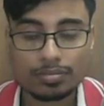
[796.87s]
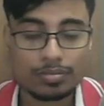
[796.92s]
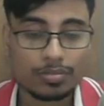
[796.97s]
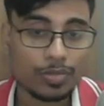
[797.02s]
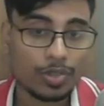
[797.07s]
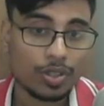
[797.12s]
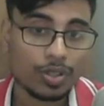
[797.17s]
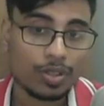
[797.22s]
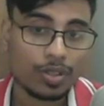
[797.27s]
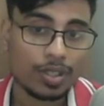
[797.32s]

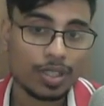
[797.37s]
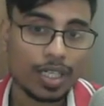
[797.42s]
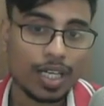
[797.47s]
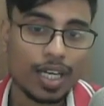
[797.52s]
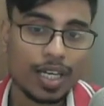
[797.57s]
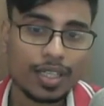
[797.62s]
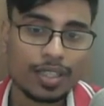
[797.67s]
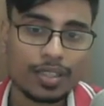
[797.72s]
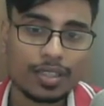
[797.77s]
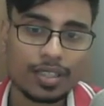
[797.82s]

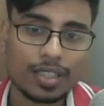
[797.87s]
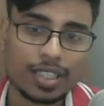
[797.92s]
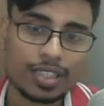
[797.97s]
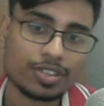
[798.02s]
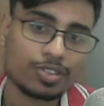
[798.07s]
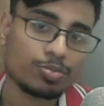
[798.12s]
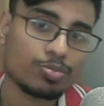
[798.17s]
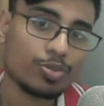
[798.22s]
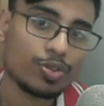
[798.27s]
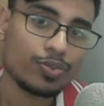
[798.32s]
Alright,
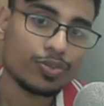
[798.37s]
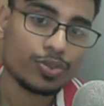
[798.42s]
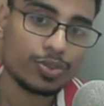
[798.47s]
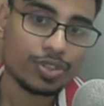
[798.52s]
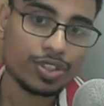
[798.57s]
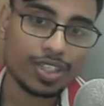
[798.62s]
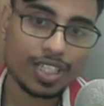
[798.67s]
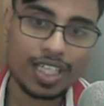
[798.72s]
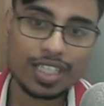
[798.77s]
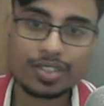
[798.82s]
let's move to
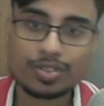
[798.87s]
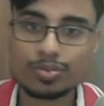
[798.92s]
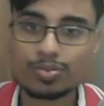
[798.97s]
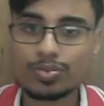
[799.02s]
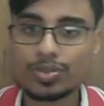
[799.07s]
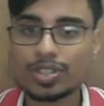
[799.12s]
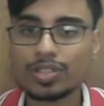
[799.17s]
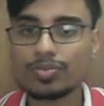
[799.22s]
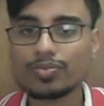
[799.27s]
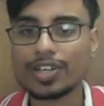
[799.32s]
the next
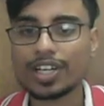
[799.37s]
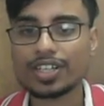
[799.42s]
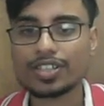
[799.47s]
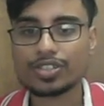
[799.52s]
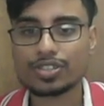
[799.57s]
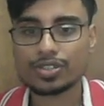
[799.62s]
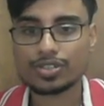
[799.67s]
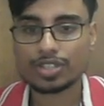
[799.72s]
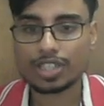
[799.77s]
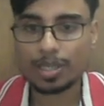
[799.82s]
one. White
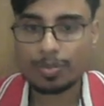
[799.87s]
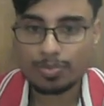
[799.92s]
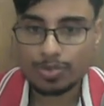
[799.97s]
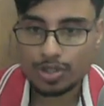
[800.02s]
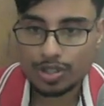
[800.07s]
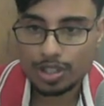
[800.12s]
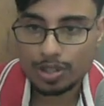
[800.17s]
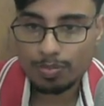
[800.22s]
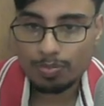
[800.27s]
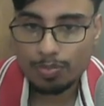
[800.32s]
just
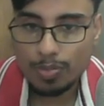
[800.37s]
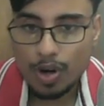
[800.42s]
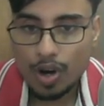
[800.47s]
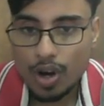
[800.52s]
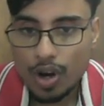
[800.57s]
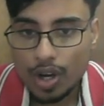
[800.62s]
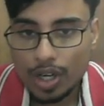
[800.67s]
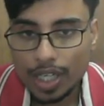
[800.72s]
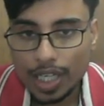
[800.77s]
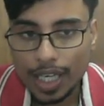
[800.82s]
captured a
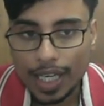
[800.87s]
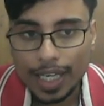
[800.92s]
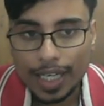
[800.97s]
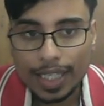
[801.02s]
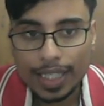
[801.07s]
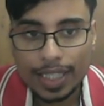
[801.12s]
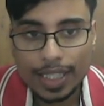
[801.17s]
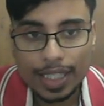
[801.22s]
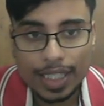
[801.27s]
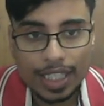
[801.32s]
pawn
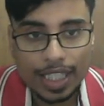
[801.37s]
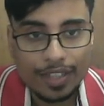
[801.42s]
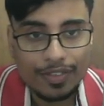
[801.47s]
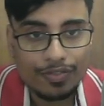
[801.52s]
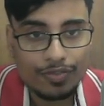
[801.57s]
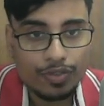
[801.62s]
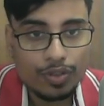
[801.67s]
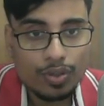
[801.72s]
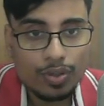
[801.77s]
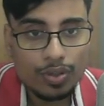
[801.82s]
and
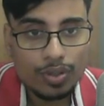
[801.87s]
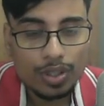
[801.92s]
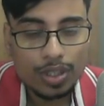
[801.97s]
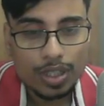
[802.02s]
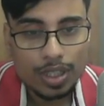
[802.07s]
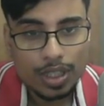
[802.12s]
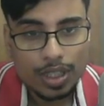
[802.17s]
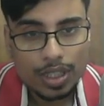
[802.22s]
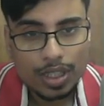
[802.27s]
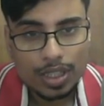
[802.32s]
a4.
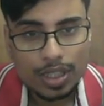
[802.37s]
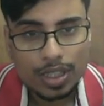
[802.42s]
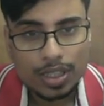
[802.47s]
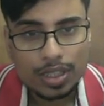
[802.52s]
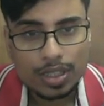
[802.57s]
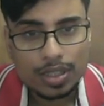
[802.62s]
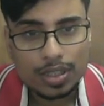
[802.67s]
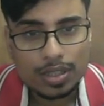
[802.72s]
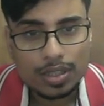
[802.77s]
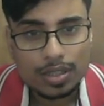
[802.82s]

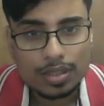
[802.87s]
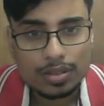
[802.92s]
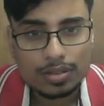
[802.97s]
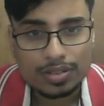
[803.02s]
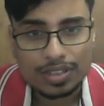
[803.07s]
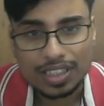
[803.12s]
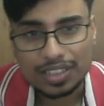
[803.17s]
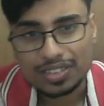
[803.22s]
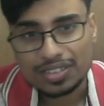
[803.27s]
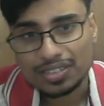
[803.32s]

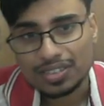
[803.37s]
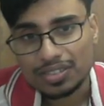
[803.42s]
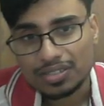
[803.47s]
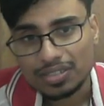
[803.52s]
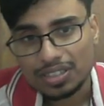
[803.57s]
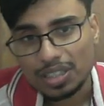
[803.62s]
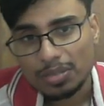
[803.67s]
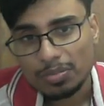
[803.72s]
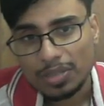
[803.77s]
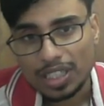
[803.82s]
That's the
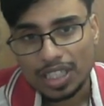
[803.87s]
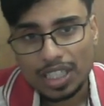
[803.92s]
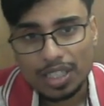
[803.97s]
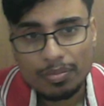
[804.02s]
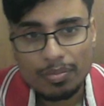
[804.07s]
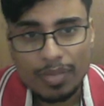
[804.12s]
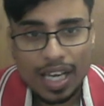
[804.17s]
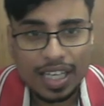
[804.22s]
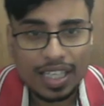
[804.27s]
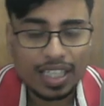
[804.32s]
same
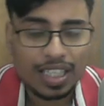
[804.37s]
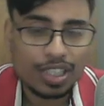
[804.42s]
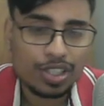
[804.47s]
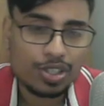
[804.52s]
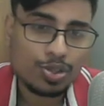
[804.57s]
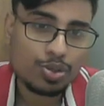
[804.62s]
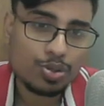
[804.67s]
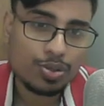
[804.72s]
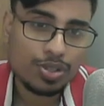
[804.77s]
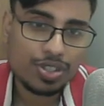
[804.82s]
again, backrank
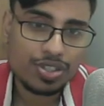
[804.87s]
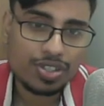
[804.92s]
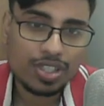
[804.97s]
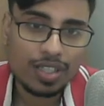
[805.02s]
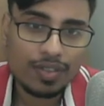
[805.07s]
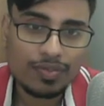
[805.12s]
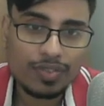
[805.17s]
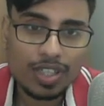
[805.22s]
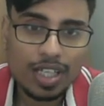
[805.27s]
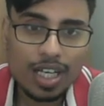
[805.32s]
issue has
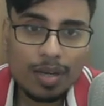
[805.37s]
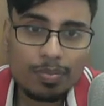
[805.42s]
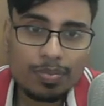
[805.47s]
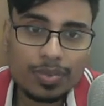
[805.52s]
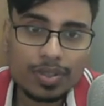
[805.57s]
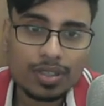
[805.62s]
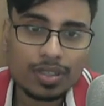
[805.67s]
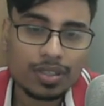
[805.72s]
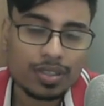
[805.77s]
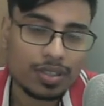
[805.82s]

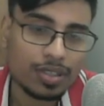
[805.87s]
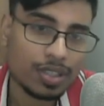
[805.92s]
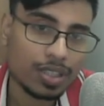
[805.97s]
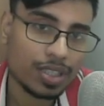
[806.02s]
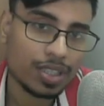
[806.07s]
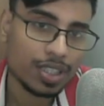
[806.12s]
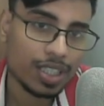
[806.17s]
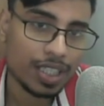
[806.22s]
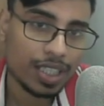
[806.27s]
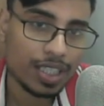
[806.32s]
developed. The
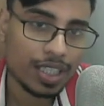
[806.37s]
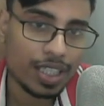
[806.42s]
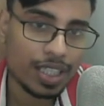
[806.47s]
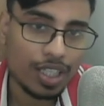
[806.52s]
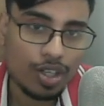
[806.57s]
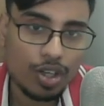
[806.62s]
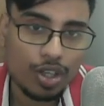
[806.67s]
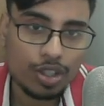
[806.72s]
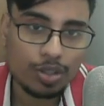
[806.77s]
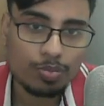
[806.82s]
king
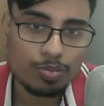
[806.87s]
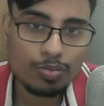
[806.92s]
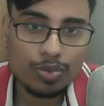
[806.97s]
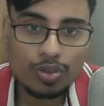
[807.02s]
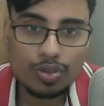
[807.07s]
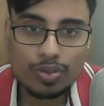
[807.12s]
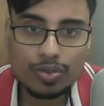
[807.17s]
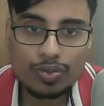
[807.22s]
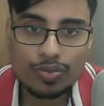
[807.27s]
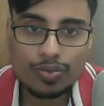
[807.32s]
cannot
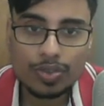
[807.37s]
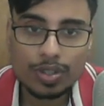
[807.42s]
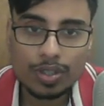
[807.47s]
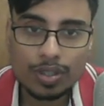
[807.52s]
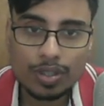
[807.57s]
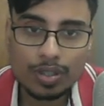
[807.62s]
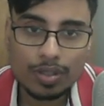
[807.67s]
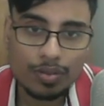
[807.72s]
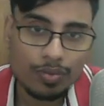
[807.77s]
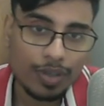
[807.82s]
move.
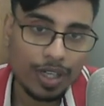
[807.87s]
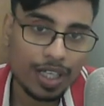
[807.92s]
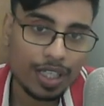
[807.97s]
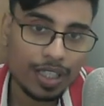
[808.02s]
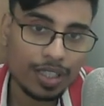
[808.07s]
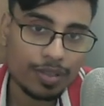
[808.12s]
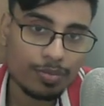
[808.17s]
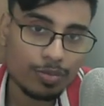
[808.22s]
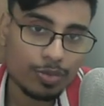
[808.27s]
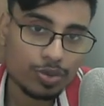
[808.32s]

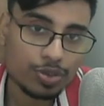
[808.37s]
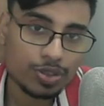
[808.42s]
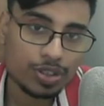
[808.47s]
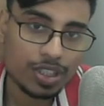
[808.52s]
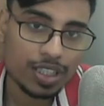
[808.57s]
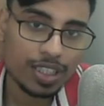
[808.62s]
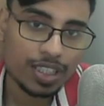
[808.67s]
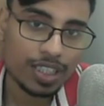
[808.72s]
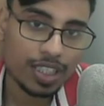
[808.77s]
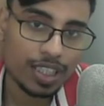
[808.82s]
White
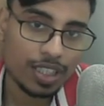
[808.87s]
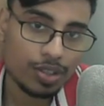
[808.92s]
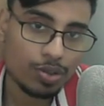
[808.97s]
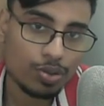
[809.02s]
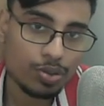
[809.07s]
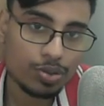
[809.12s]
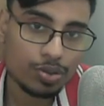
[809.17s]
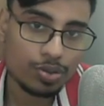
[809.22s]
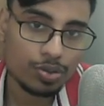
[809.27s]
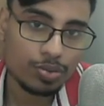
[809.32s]
mostly can
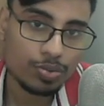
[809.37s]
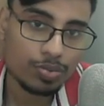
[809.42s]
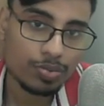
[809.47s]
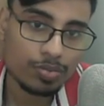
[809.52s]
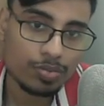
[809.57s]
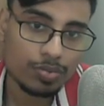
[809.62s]
go to